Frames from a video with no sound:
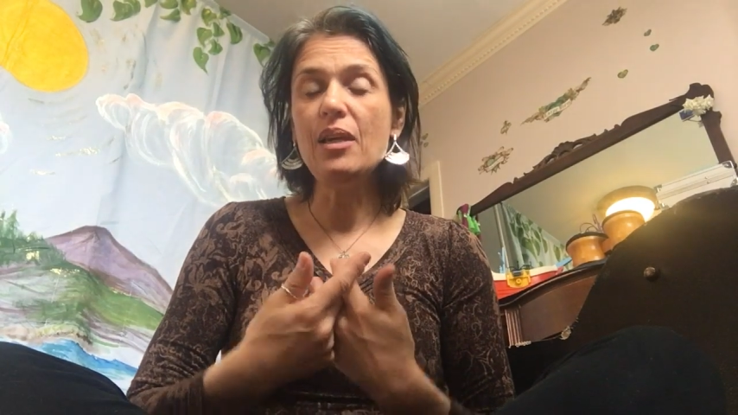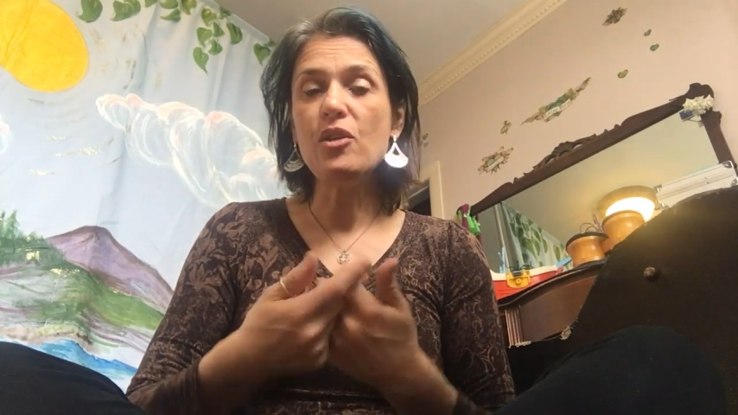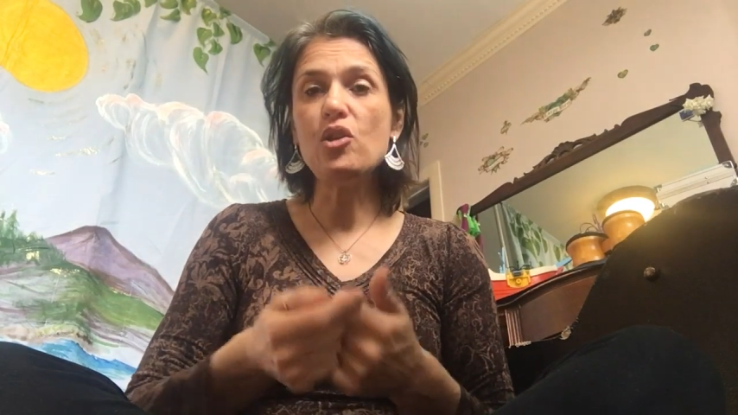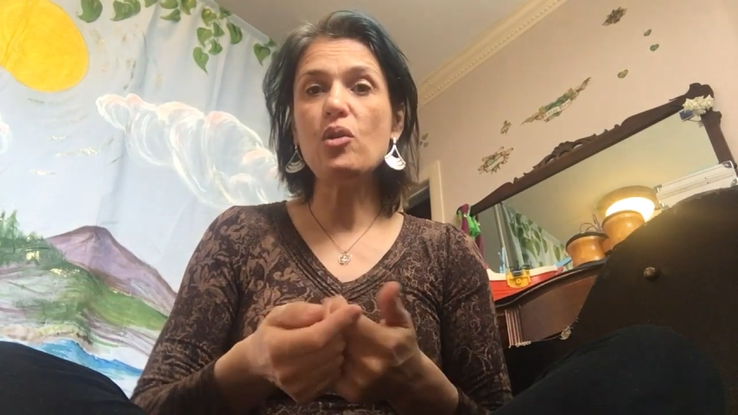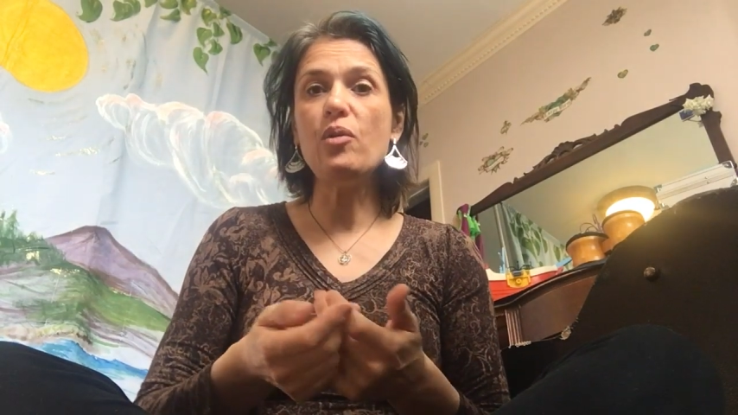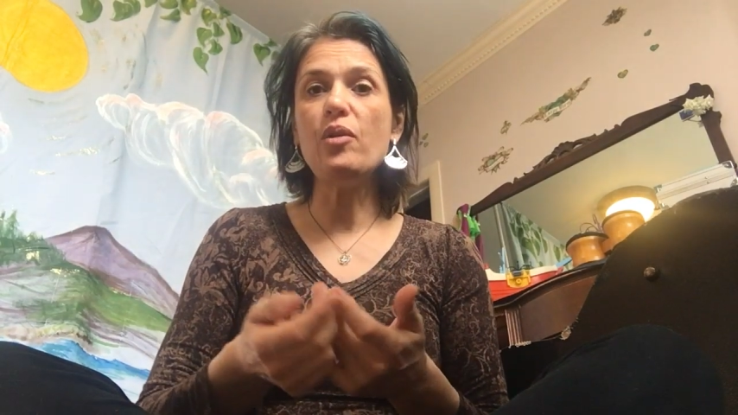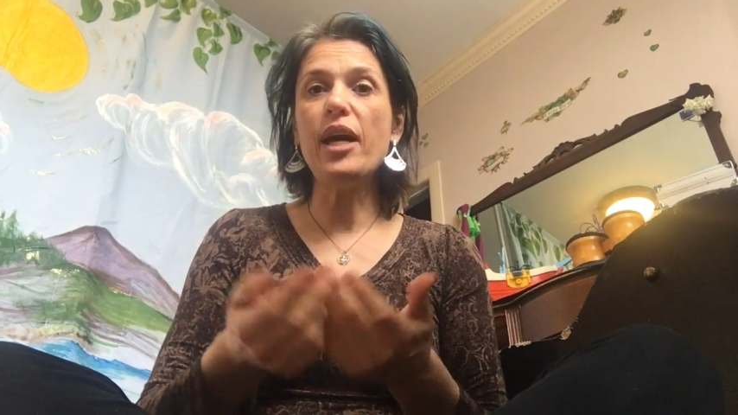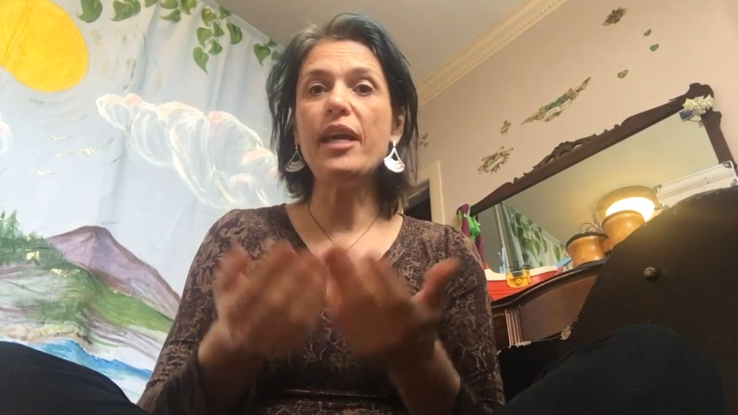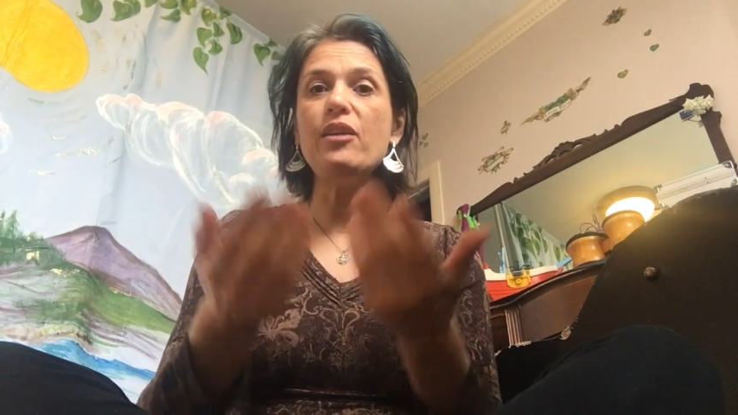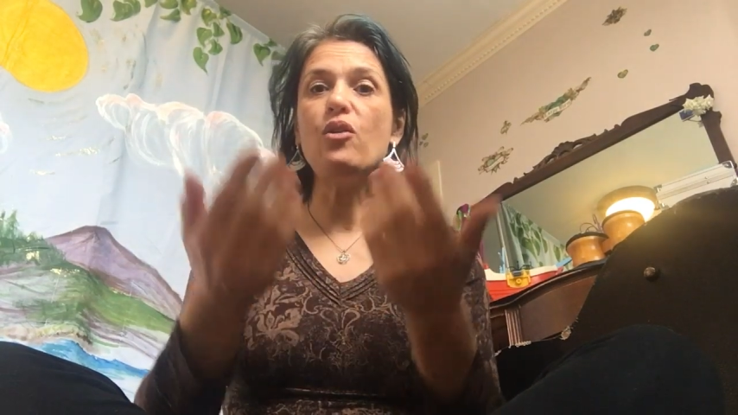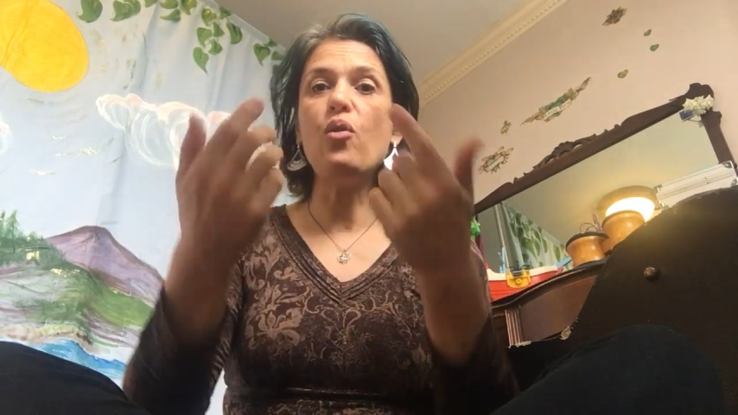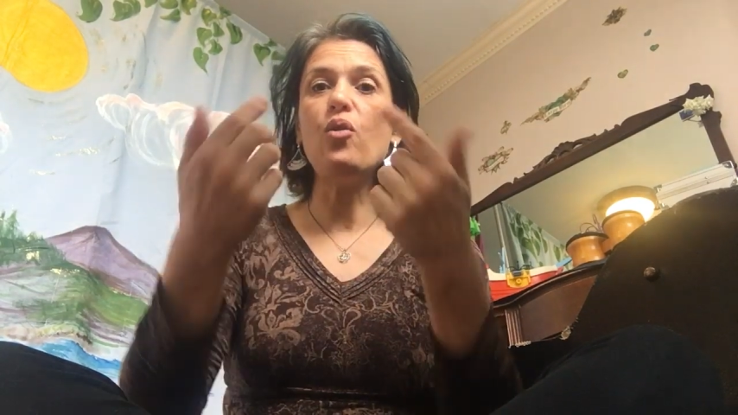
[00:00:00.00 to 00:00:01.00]
So
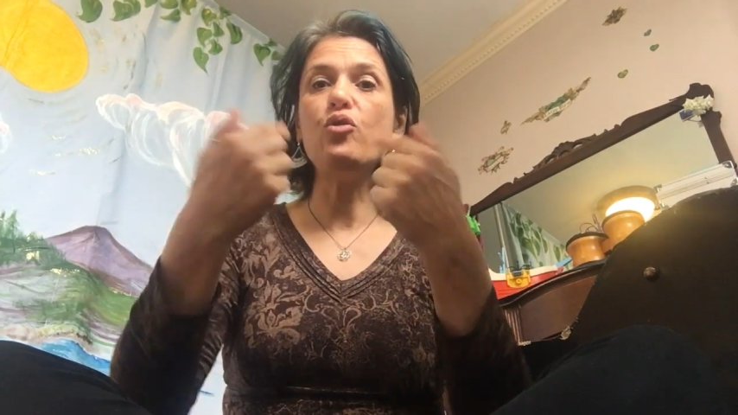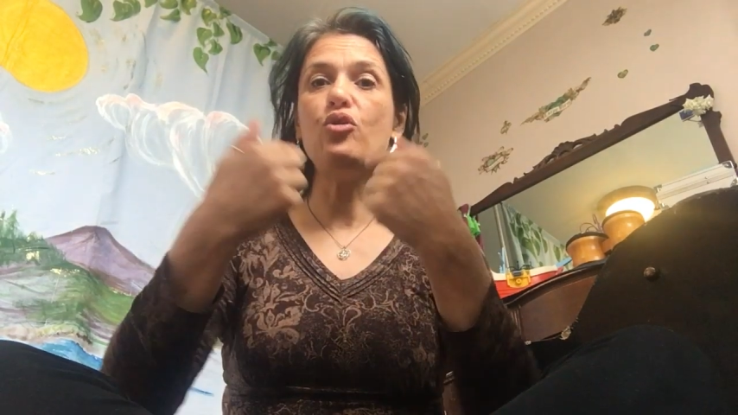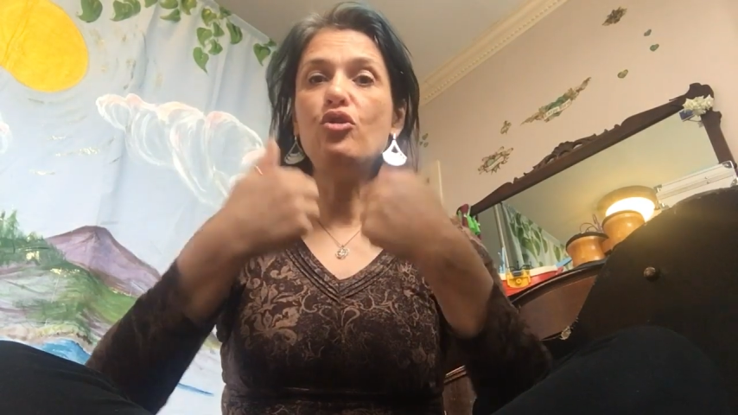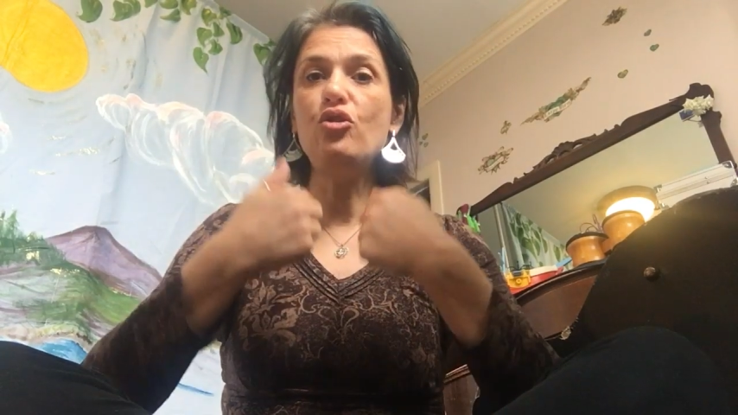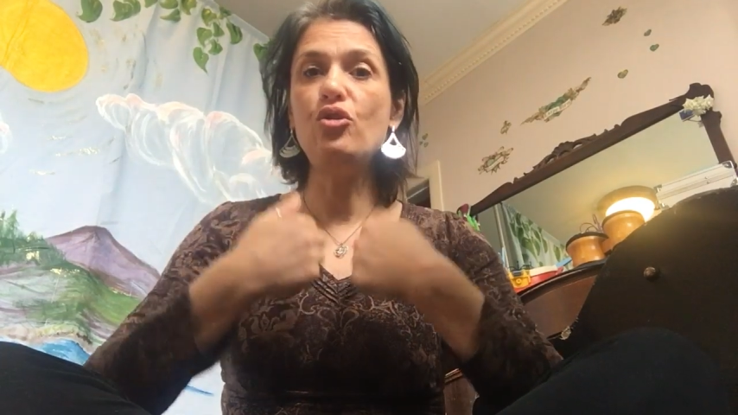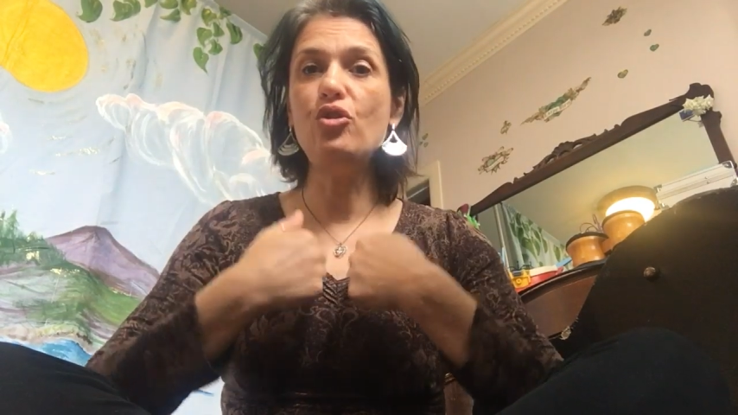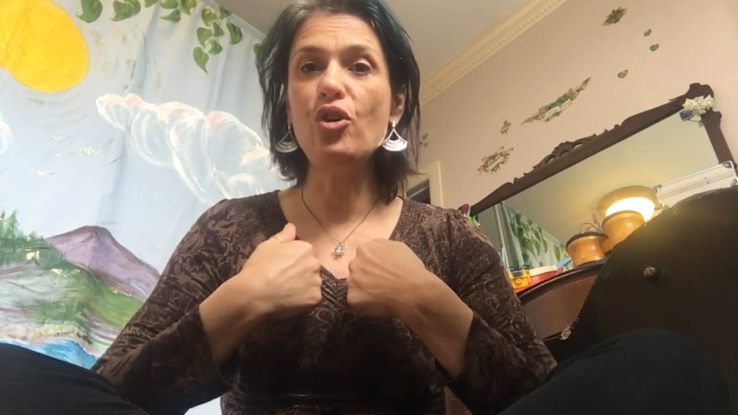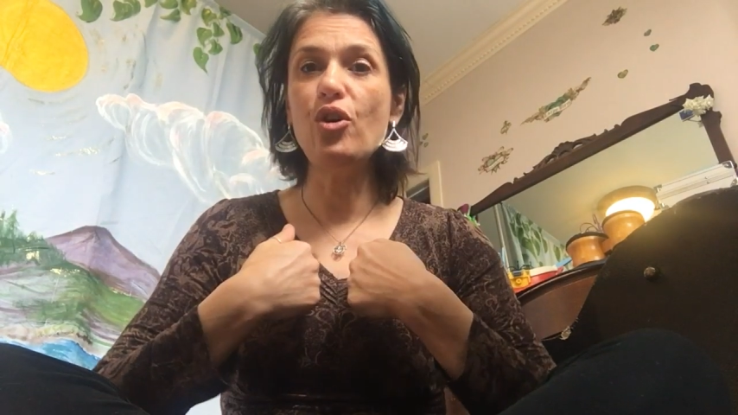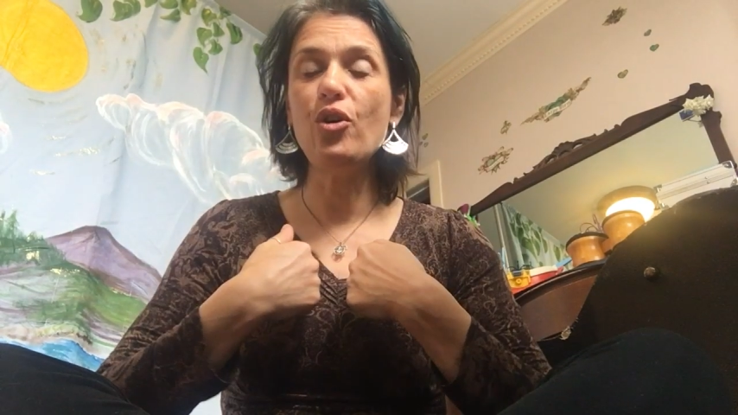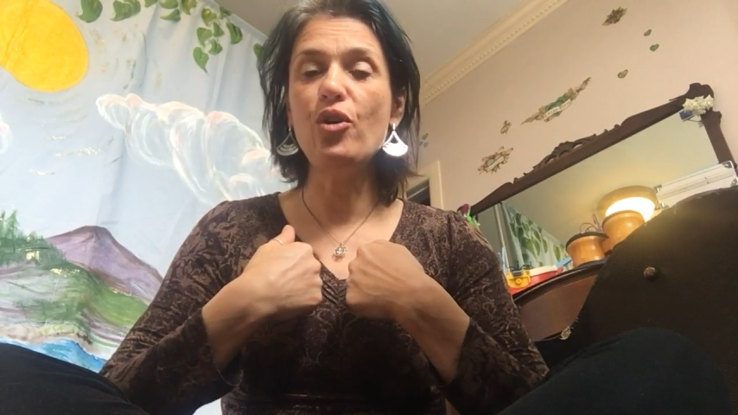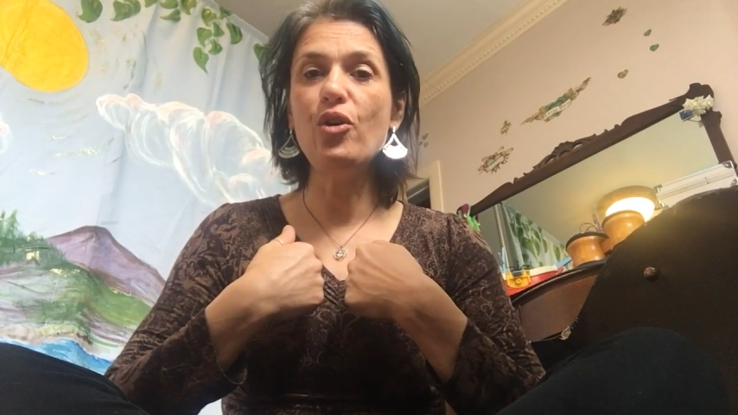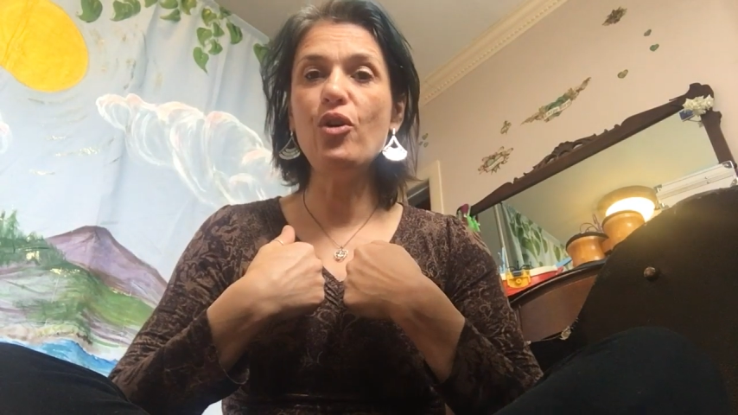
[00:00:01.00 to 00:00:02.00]
I go
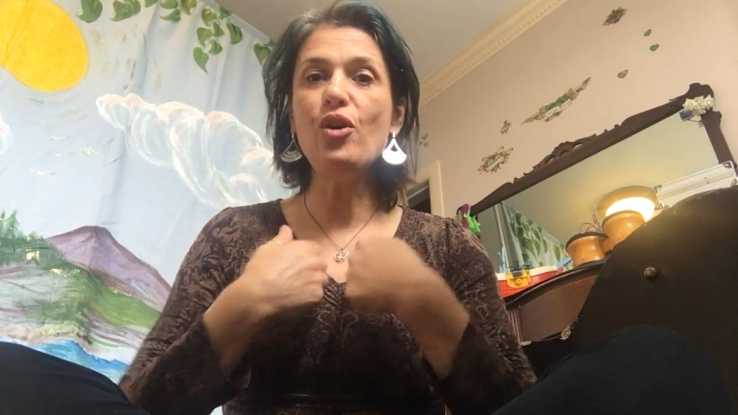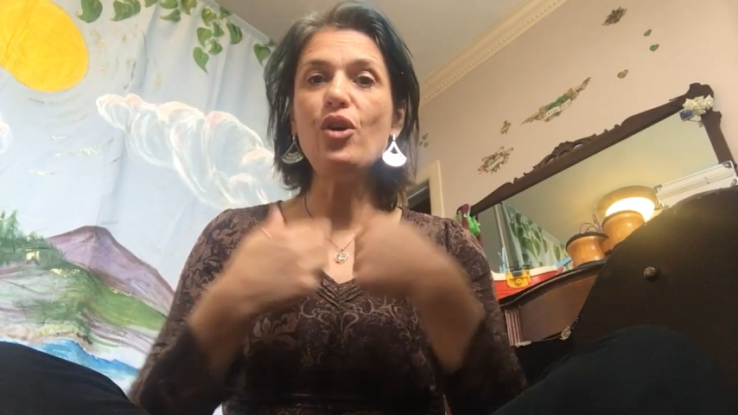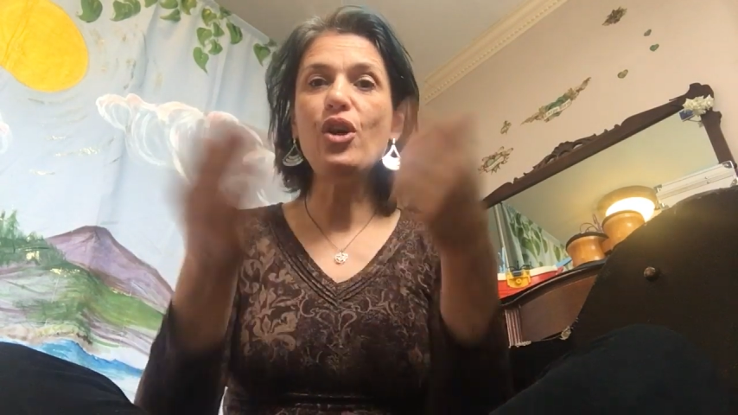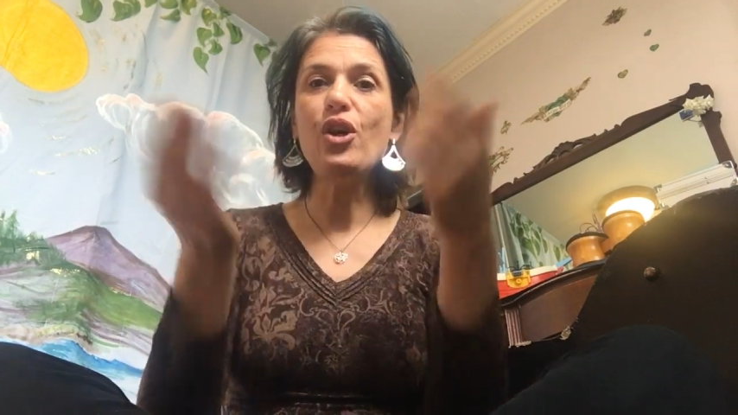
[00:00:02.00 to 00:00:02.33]
je